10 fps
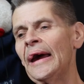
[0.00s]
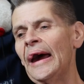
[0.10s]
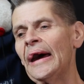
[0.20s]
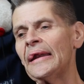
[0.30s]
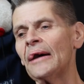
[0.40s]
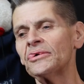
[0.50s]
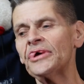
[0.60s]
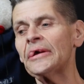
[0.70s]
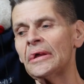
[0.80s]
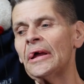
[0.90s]
And I
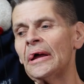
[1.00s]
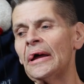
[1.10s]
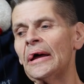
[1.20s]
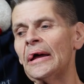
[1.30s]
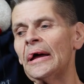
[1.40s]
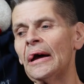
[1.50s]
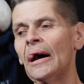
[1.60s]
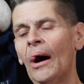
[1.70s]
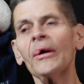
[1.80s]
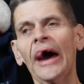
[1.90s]
was like,
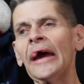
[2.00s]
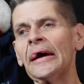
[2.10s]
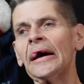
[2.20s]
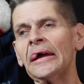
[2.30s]
okay,